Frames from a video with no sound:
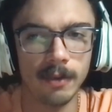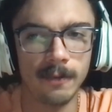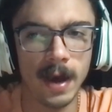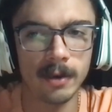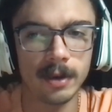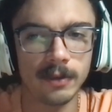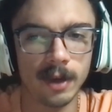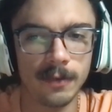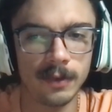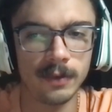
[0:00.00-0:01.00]
you know the Falcons'
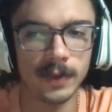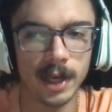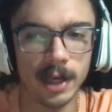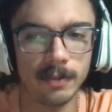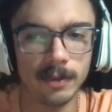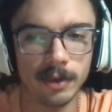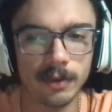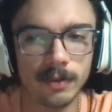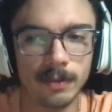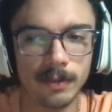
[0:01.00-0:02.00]
offensive line
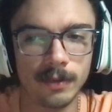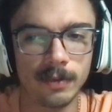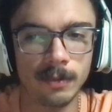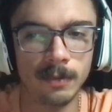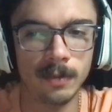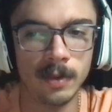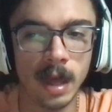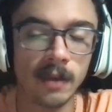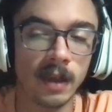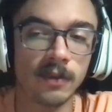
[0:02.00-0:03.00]
looked.
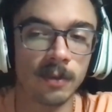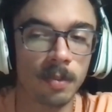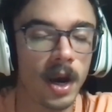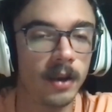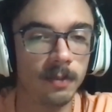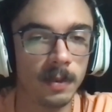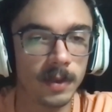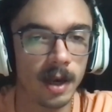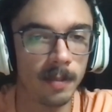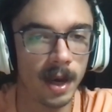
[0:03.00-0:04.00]
They surprised me
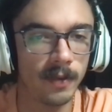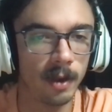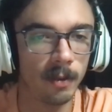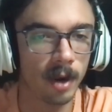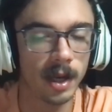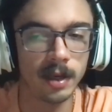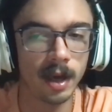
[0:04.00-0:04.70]
with how bad they were.